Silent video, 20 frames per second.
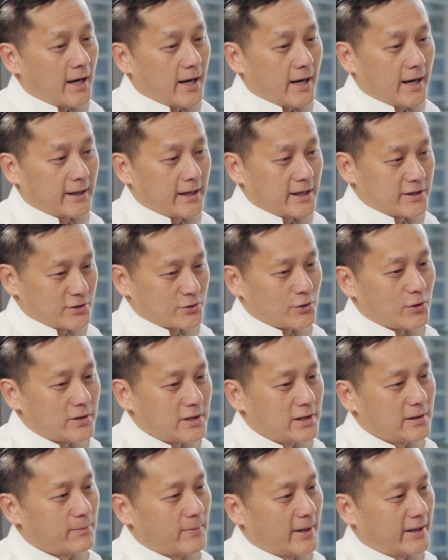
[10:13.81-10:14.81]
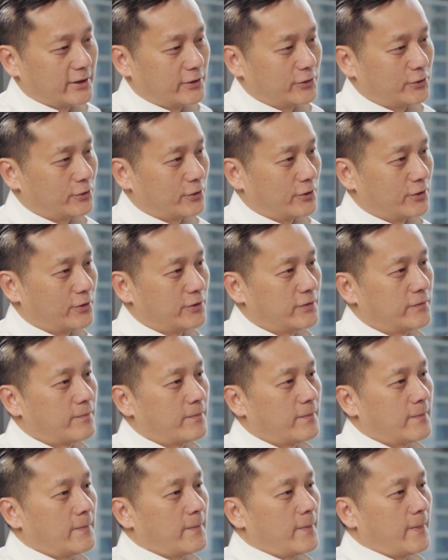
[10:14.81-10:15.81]
And I saw her by the door,
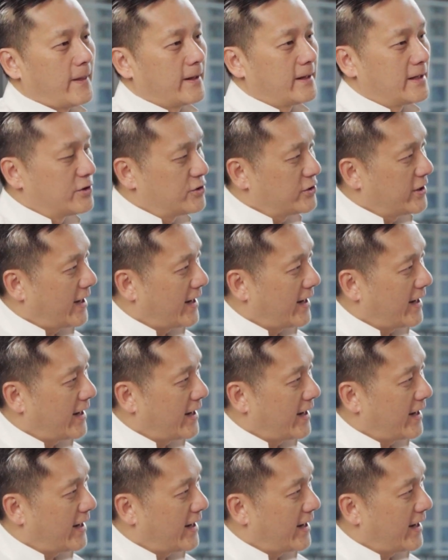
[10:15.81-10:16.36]
and then she